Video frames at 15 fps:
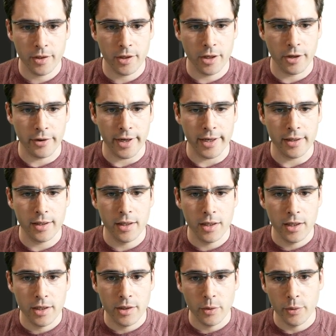All right,
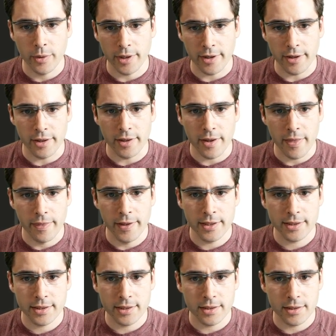we're gonna,
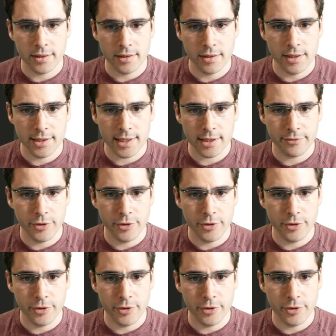this, this has a